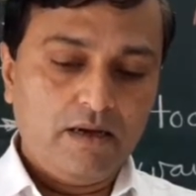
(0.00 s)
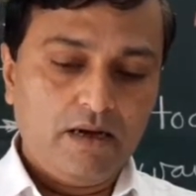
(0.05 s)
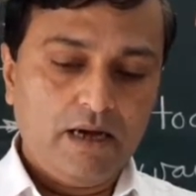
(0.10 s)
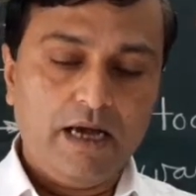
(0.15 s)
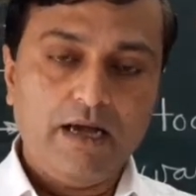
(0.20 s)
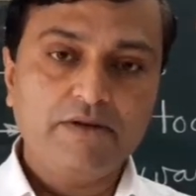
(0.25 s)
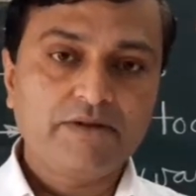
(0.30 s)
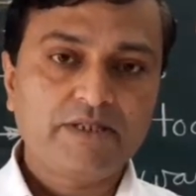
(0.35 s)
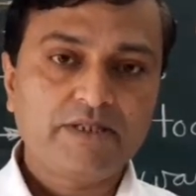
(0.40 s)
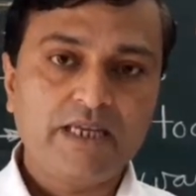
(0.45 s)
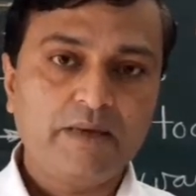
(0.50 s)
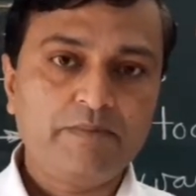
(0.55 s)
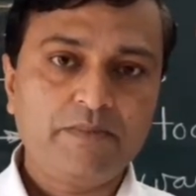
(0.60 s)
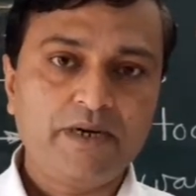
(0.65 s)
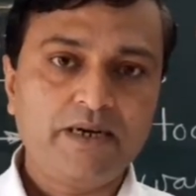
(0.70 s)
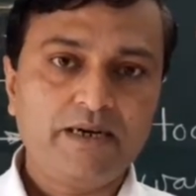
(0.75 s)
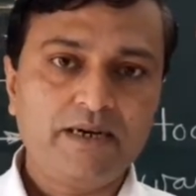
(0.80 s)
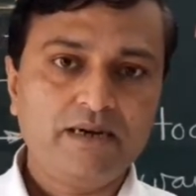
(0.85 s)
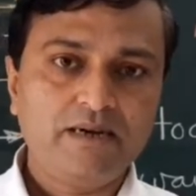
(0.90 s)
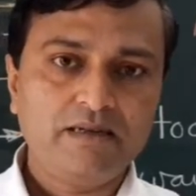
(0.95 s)
I have
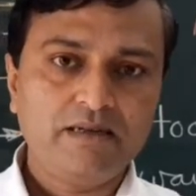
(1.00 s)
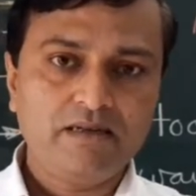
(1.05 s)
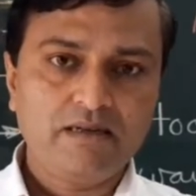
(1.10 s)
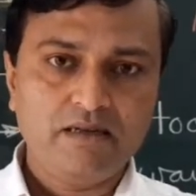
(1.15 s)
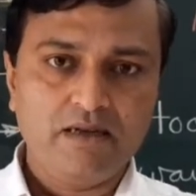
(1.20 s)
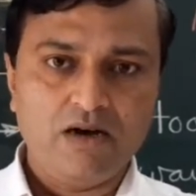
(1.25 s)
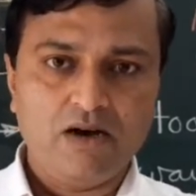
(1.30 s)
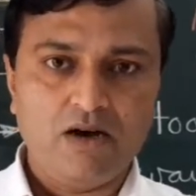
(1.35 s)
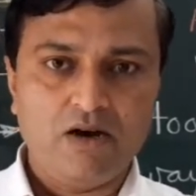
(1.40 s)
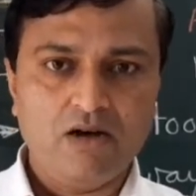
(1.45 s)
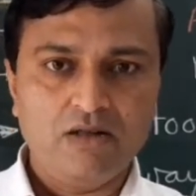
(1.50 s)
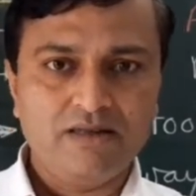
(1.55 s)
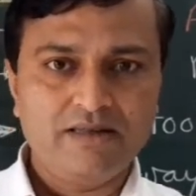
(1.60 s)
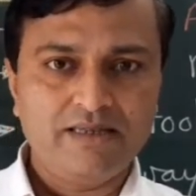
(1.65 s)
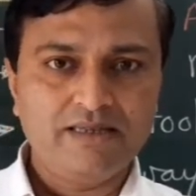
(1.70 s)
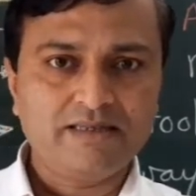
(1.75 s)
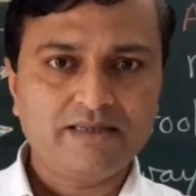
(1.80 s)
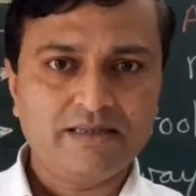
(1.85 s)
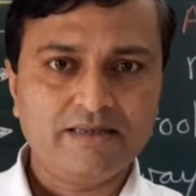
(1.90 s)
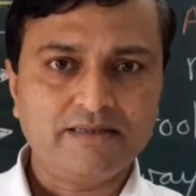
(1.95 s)
separated all
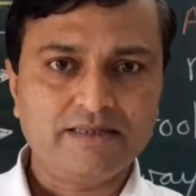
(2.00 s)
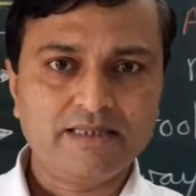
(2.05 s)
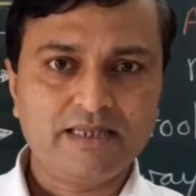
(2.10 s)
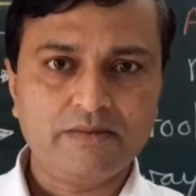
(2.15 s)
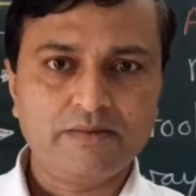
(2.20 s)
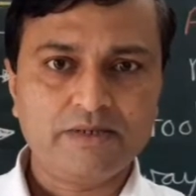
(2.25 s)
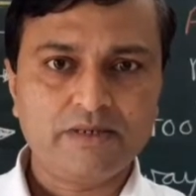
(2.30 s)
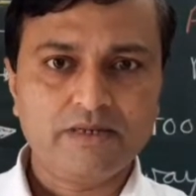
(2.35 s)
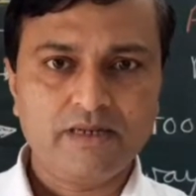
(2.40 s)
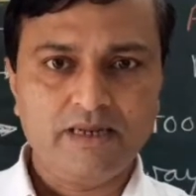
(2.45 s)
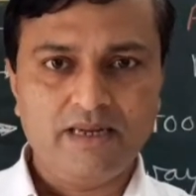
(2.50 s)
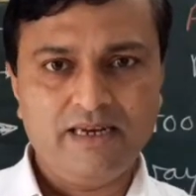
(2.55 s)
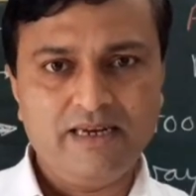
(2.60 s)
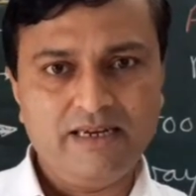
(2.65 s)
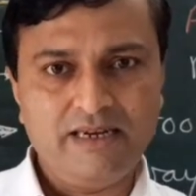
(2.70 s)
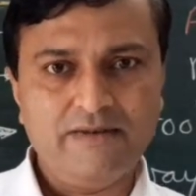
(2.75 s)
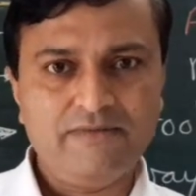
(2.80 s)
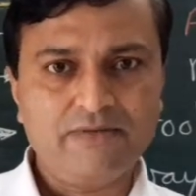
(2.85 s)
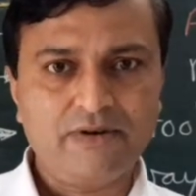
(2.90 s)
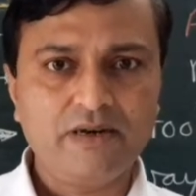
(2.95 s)
these concepts
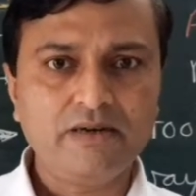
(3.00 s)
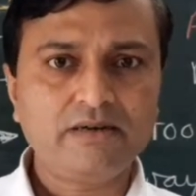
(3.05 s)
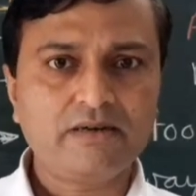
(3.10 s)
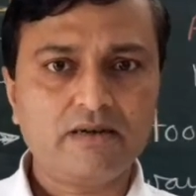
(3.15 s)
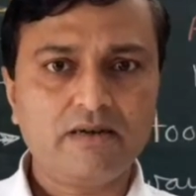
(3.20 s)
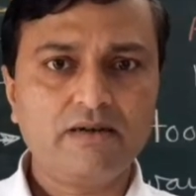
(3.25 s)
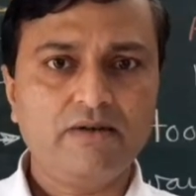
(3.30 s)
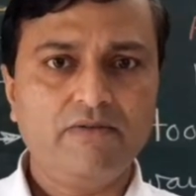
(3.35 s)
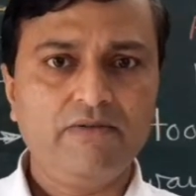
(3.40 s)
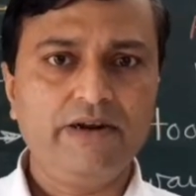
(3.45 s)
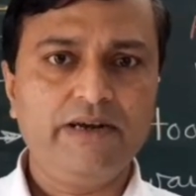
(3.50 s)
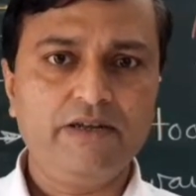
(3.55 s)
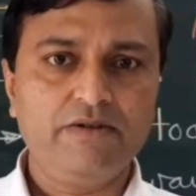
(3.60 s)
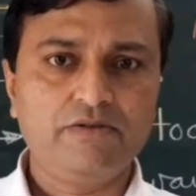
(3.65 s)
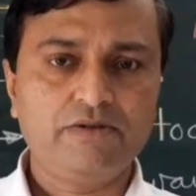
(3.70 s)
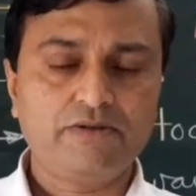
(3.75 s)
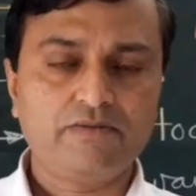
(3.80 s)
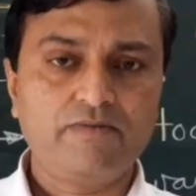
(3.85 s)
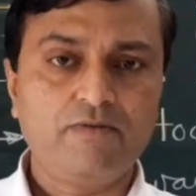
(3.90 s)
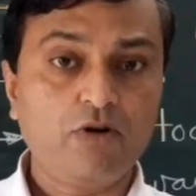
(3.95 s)
in different
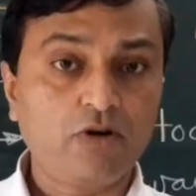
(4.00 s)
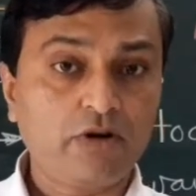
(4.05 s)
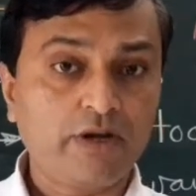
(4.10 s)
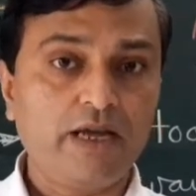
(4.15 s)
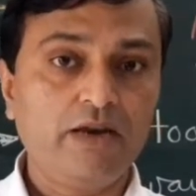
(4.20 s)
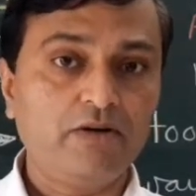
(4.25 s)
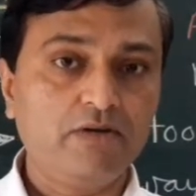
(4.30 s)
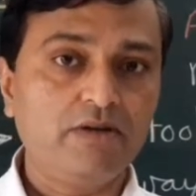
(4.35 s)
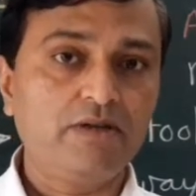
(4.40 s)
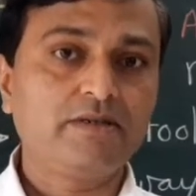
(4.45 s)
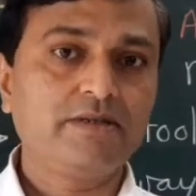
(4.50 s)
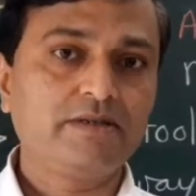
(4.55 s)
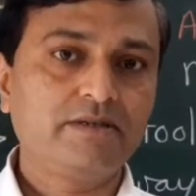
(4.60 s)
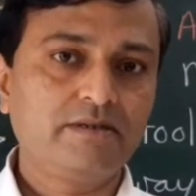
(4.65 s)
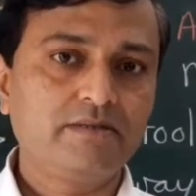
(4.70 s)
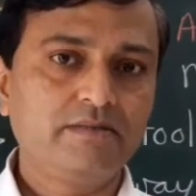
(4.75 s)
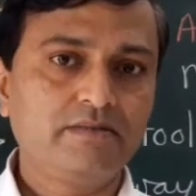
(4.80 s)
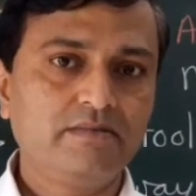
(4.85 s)
videos for calculus.